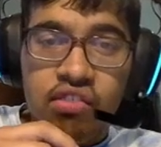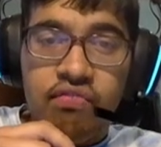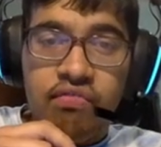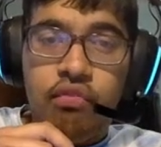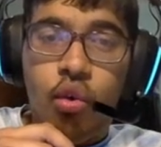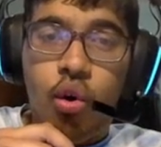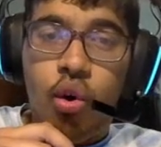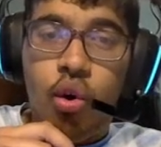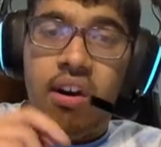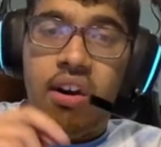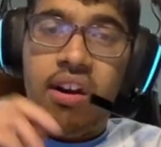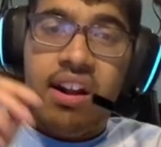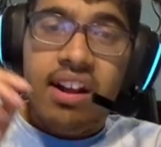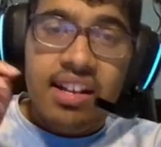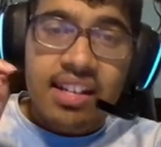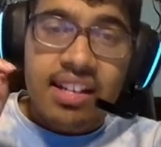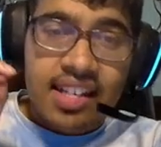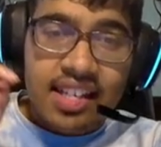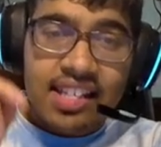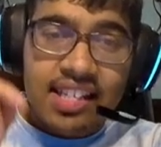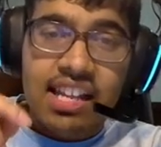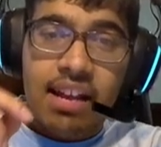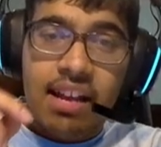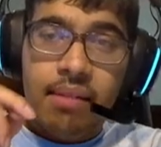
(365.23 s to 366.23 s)
at four,
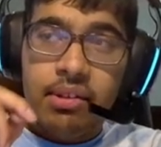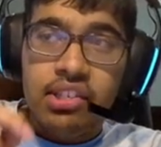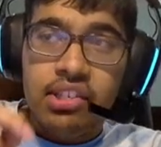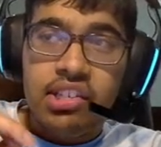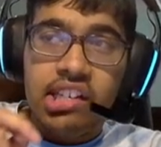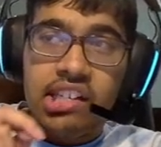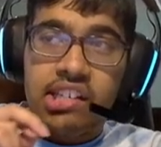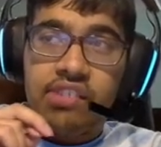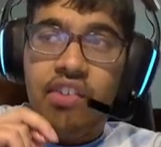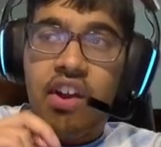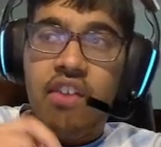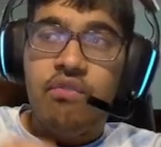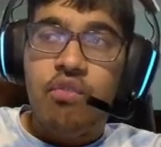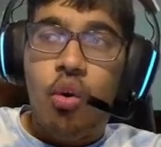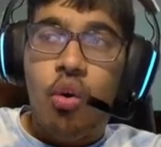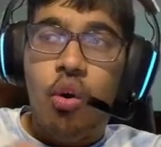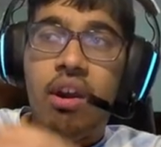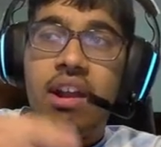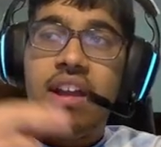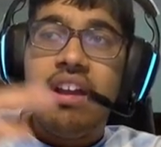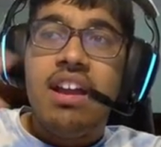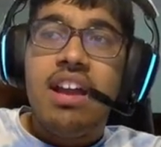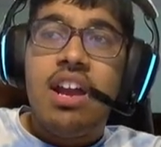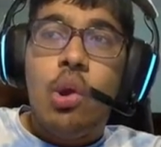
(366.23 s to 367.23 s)
seven, six, five, four.
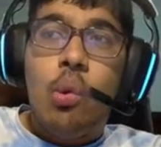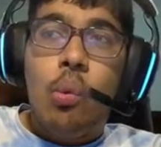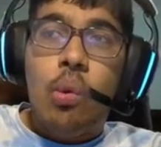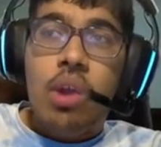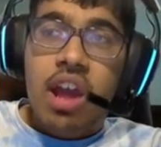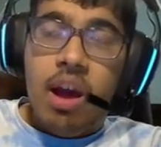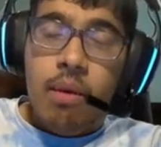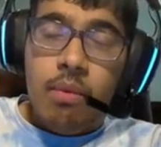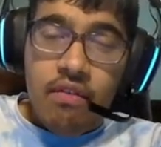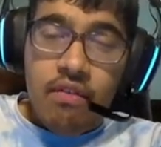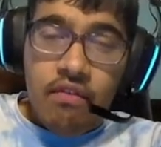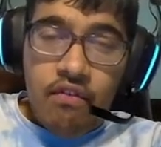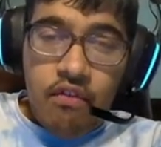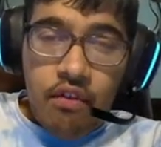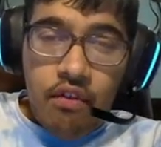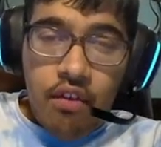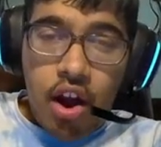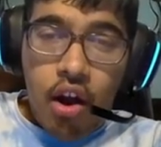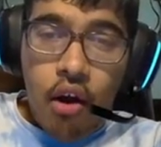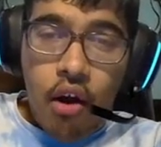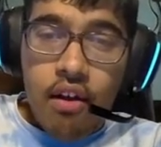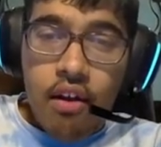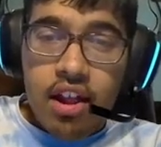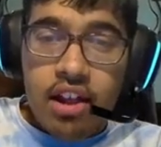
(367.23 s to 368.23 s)
We have a
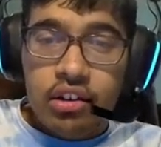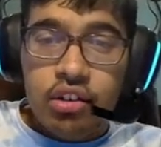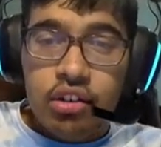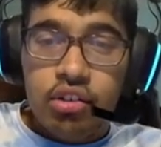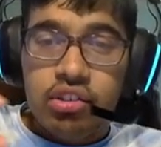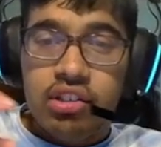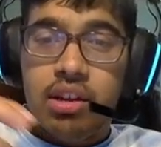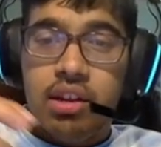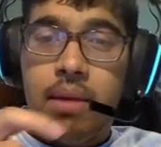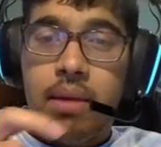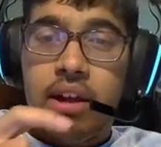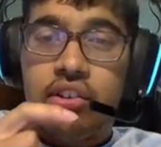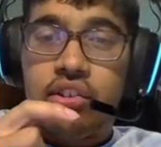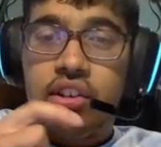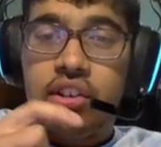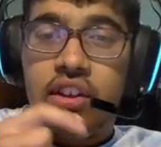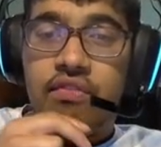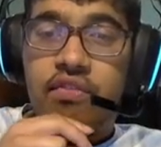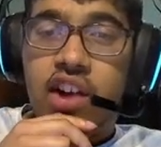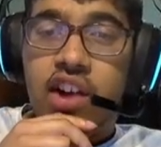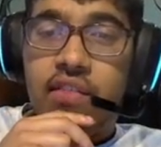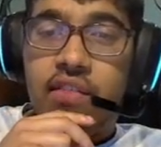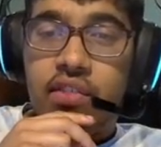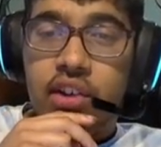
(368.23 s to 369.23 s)
very interesting match day
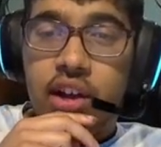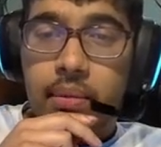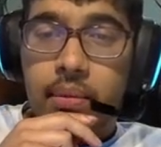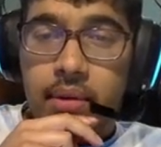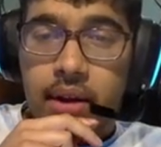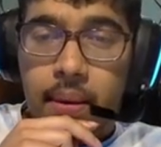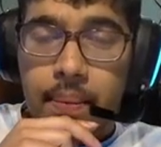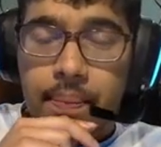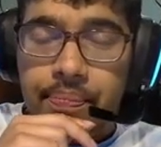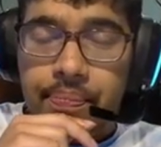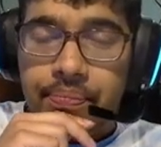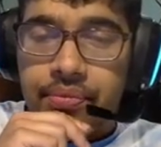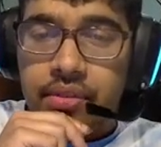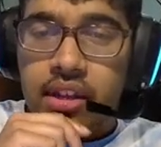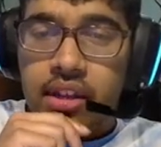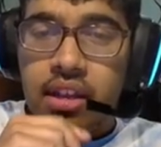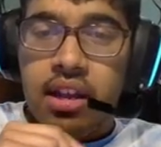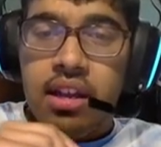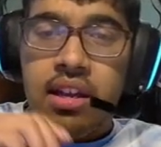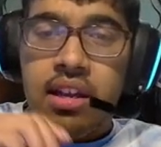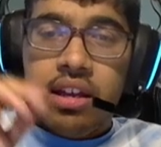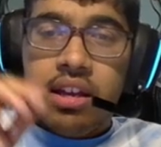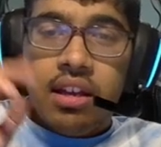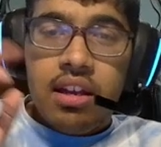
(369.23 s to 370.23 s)
five coming up.
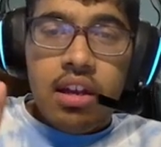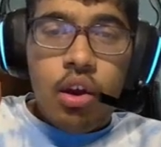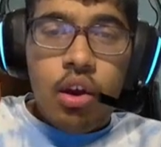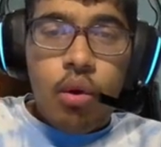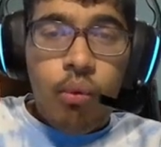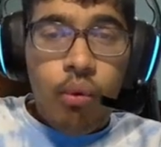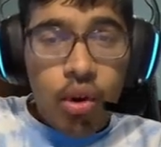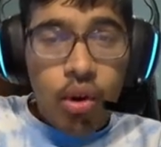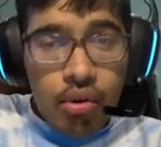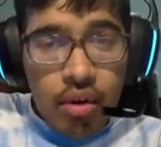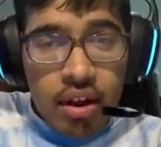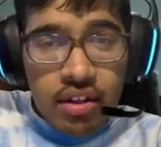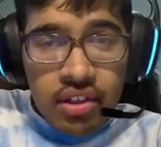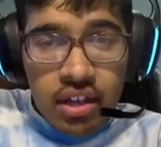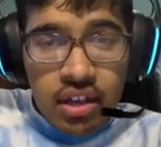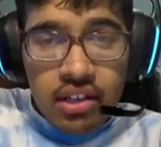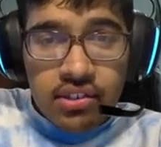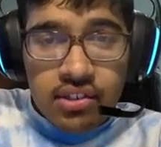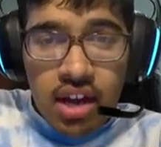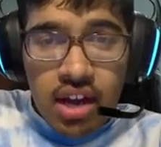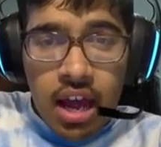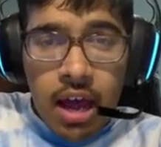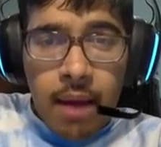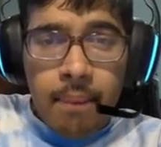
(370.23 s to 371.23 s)
What do I think is
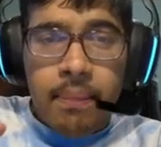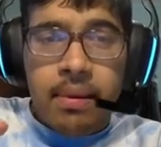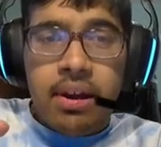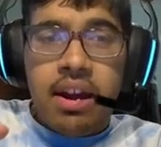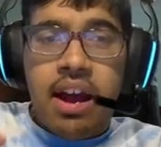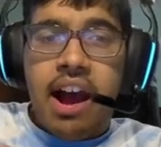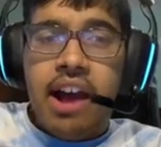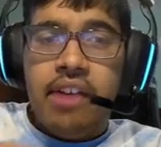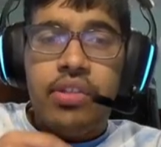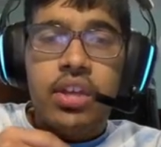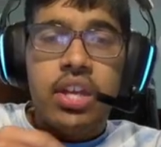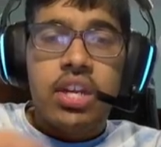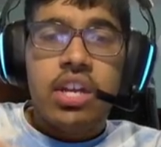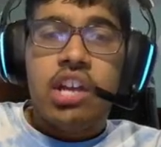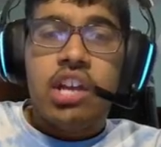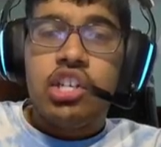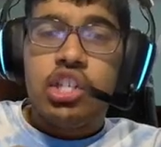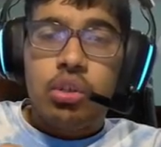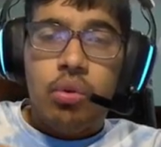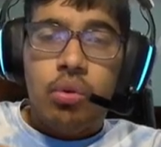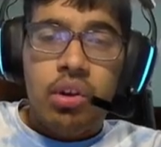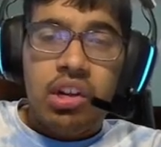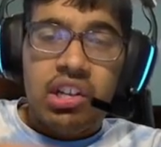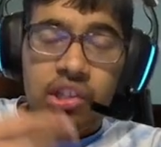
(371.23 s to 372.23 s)
going to happen? I think
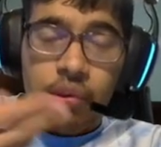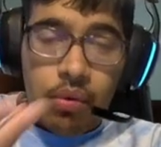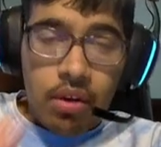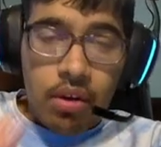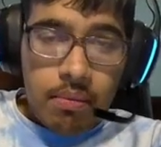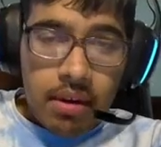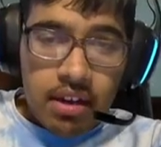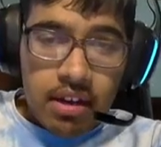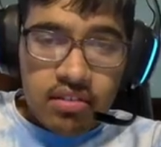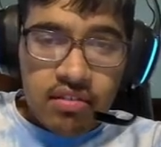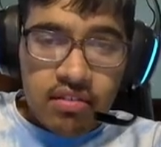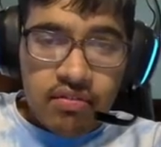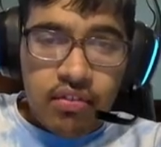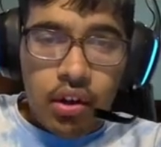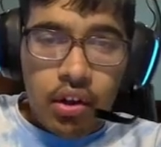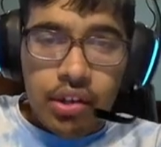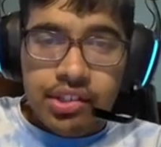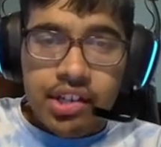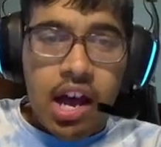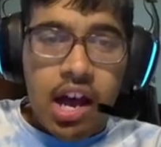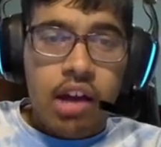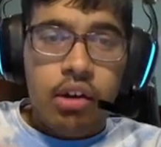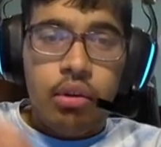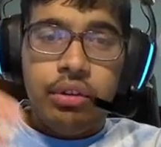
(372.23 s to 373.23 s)
Nigeria will get the win by default.
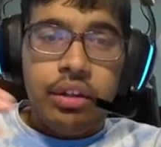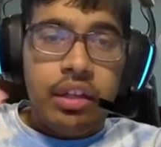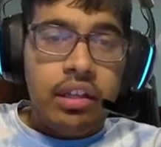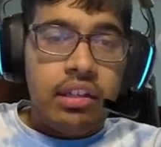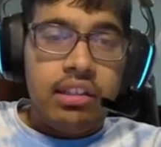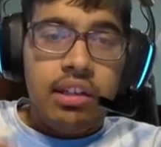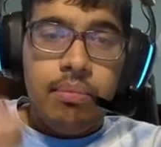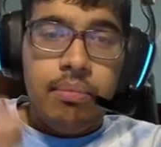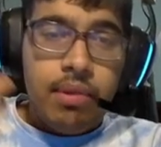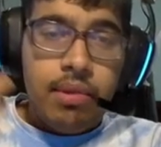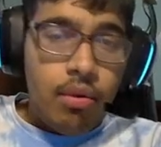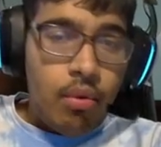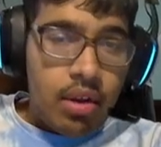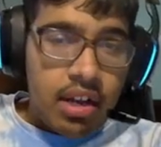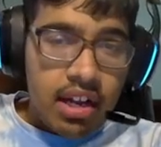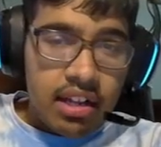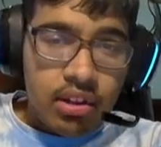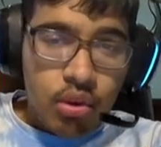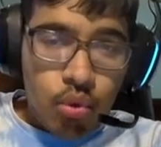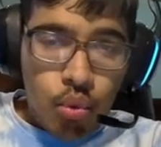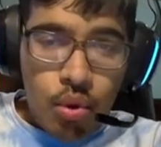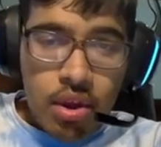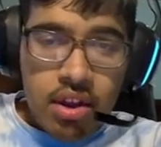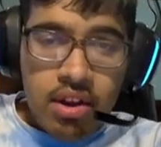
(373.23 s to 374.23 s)
I don't think Libya will
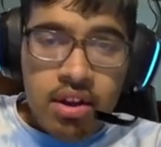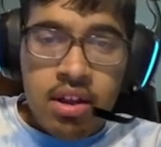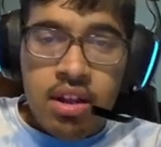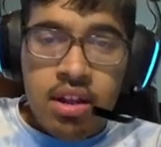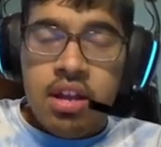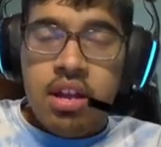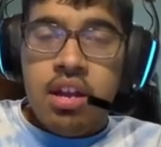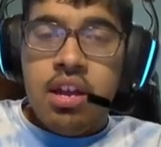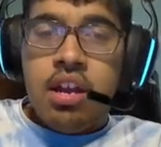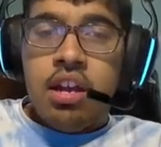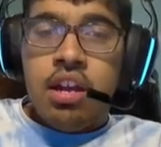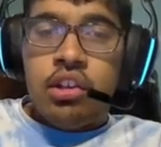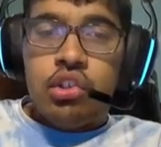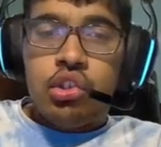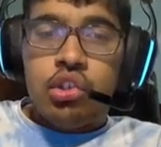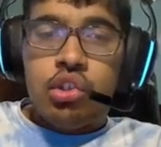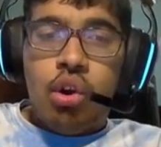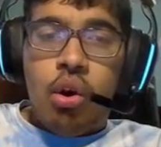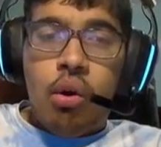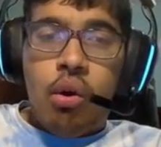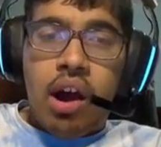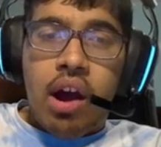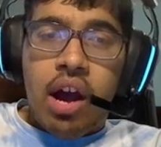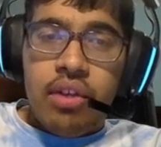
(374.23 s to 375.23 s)
get the win.
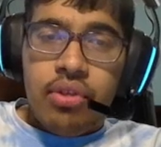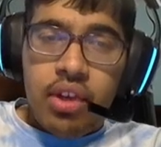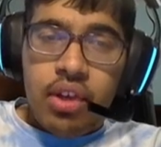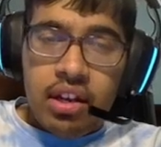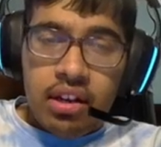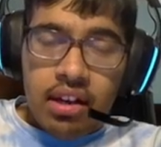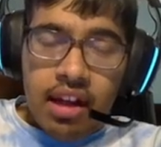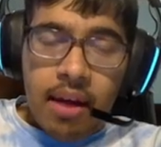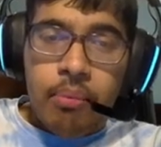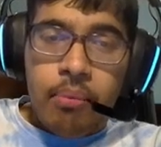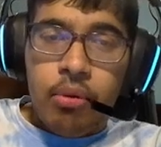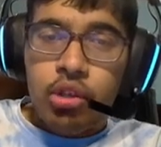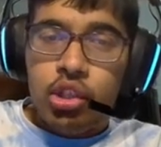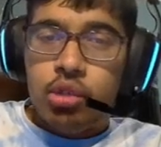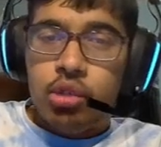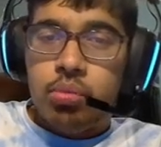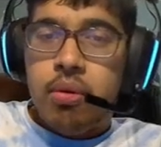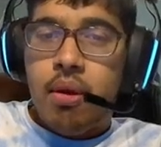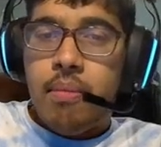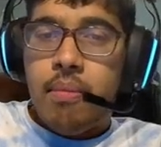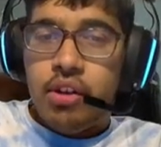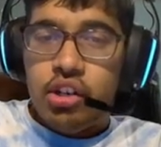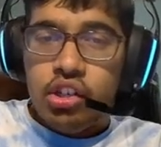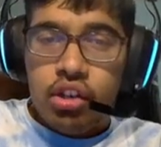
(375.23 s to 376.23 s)
So I think that puts
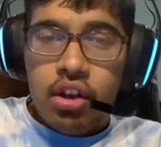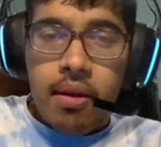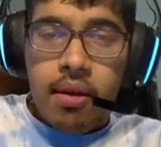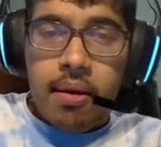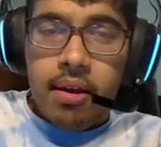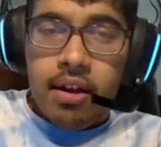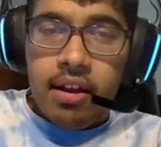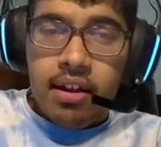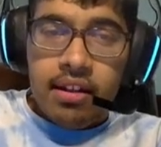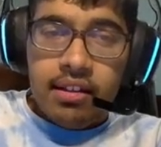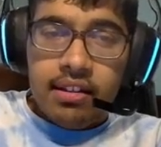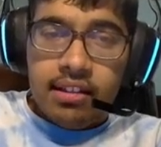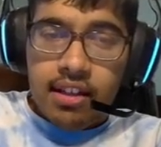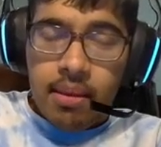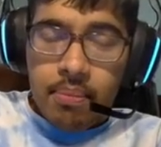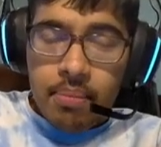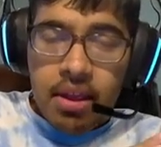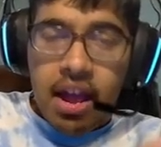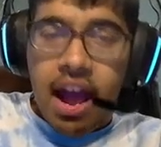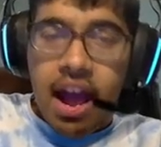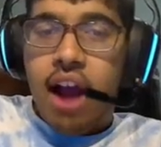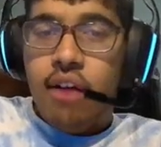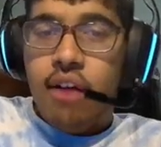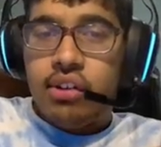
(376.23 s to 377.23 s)
pretty much uh,
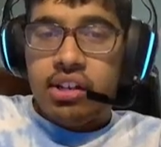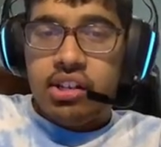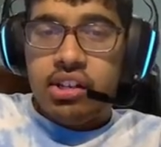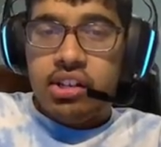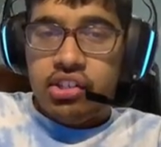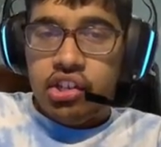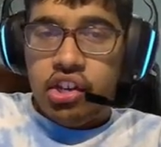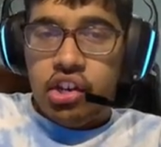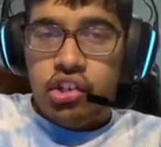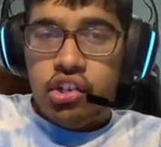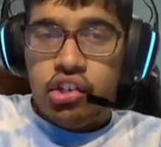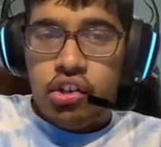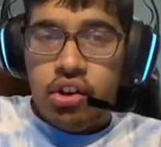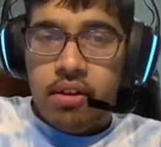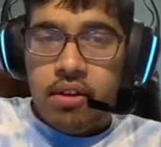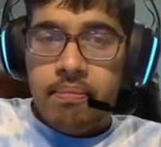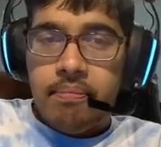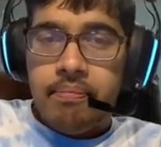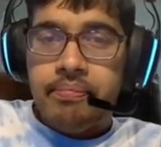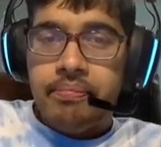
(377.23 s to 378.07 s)
Libya out of contention.